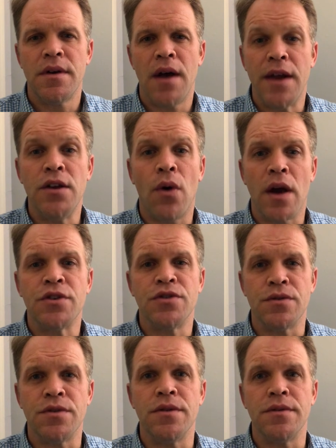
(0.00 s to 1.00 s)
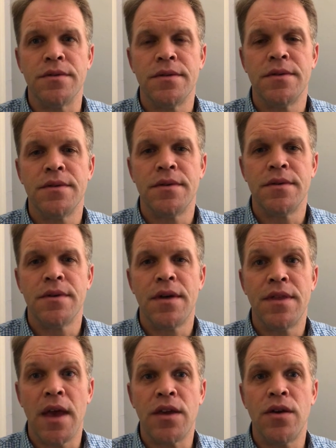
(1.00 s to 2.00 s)
I know I sure do.
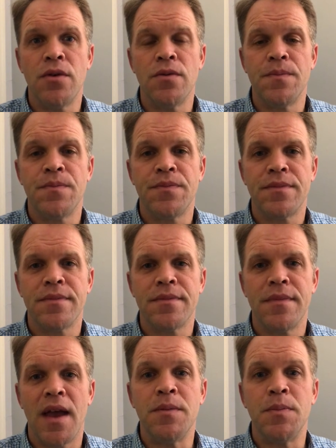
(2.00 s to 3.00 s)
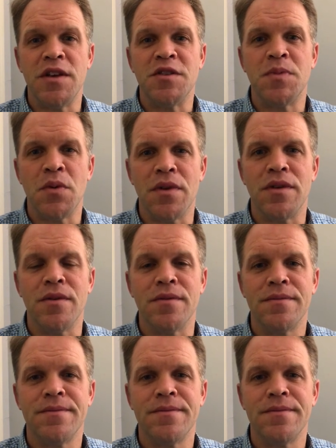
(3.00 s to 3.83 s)
Thank you, and peace be with you.